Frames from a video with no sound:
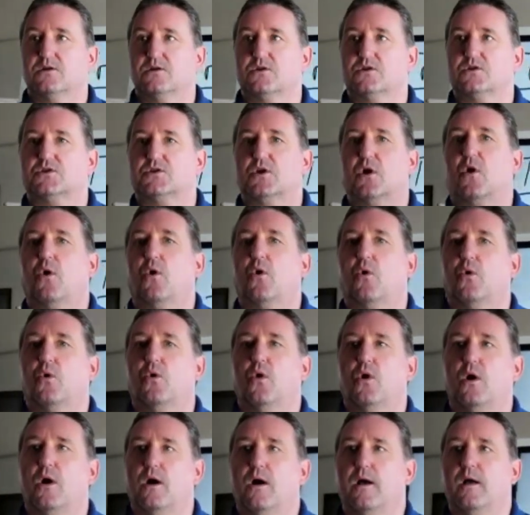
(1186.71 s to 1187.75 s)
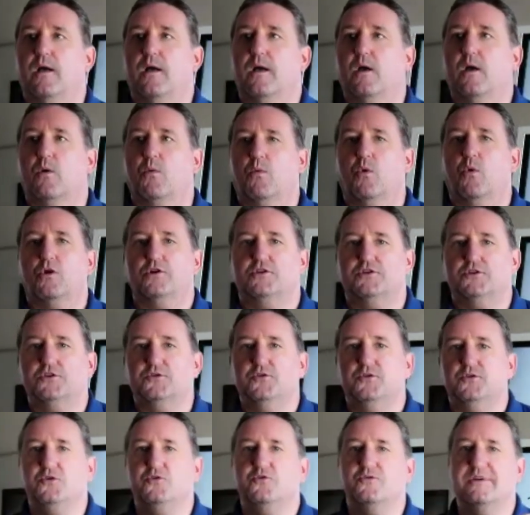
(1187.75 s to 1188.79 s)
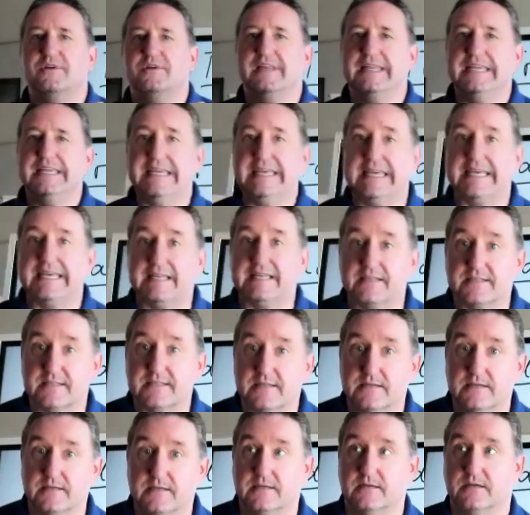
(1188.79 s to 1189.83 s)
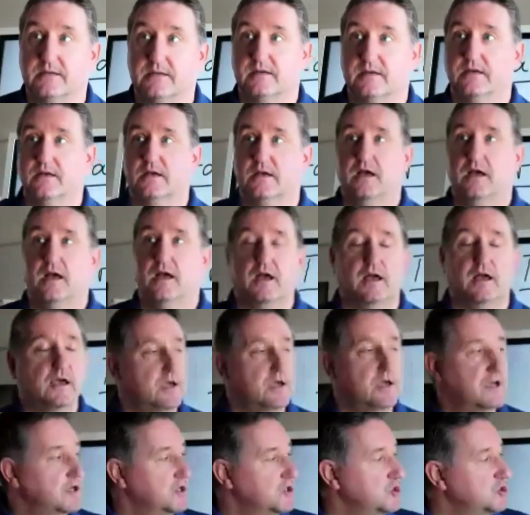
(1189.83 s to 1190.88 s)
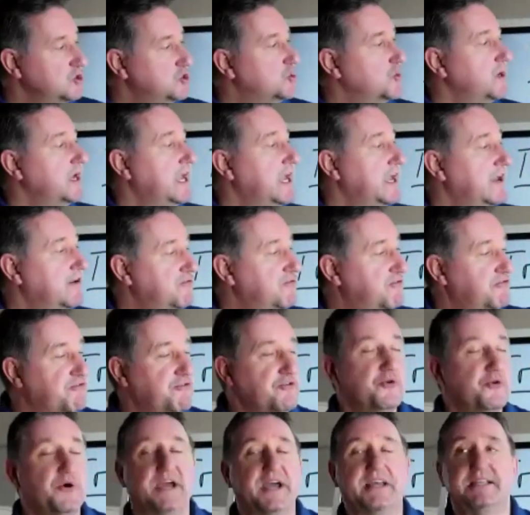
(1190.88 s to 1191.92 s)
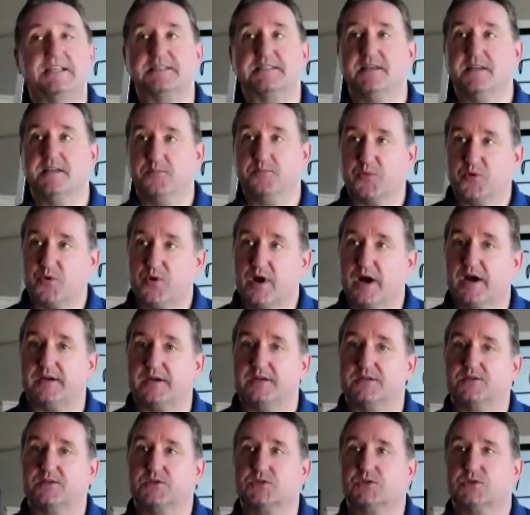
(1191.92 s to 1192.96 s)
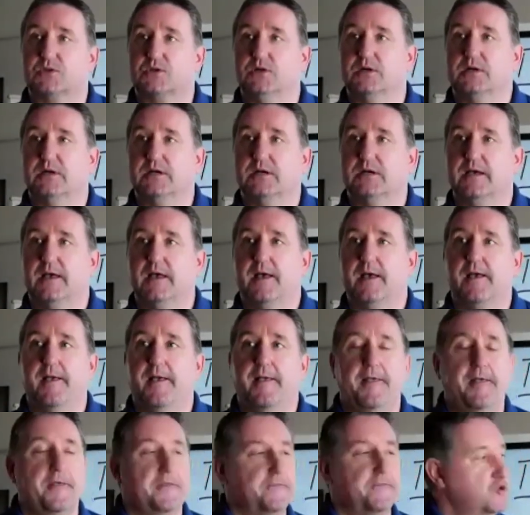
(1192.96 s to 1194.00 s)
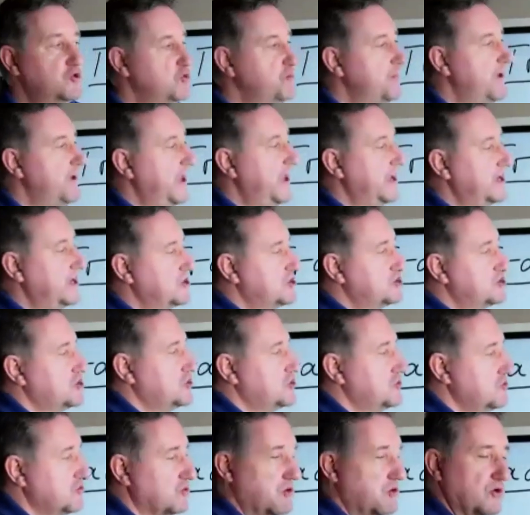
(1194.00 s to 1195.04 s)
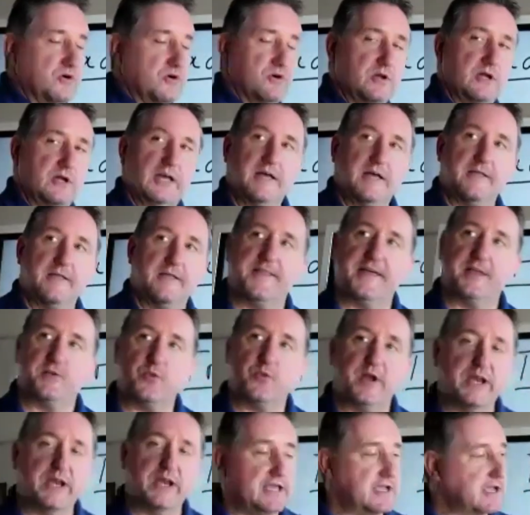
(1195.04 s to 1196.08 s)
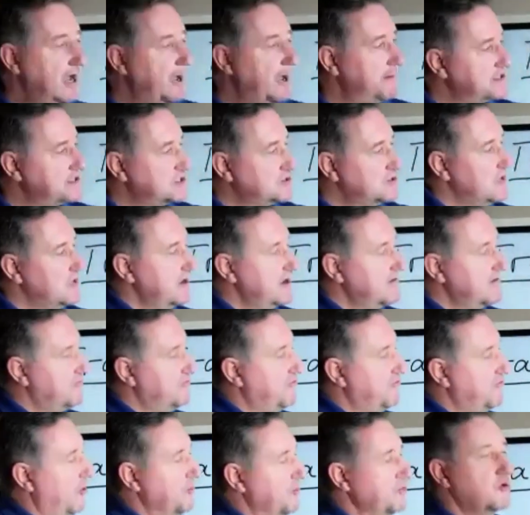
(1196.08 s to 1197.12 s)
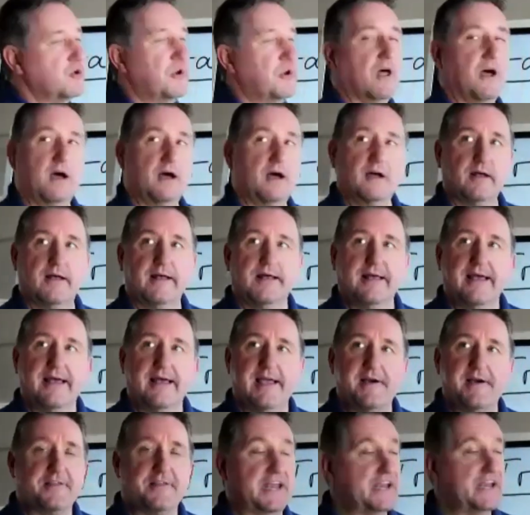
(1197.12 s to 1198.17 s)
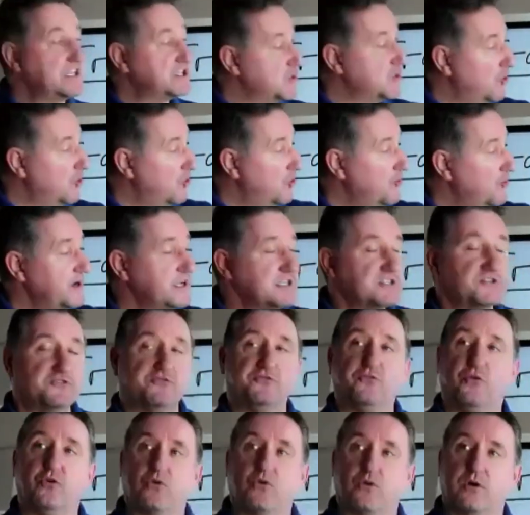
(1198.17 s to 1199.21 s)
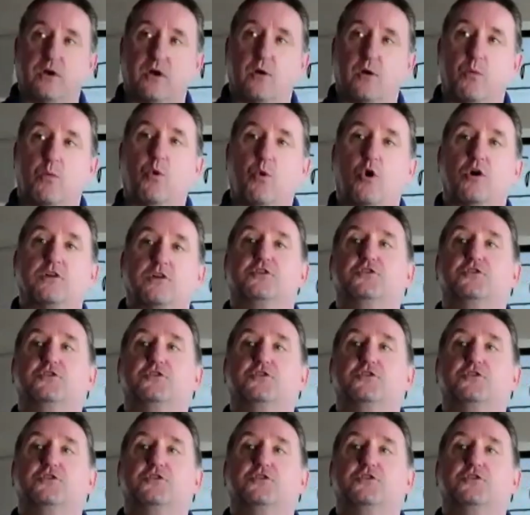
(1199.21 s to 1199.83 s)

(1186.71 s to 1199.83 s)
So what do you need to influence that price? To make sure that when it comes to that formula, that is always 4. What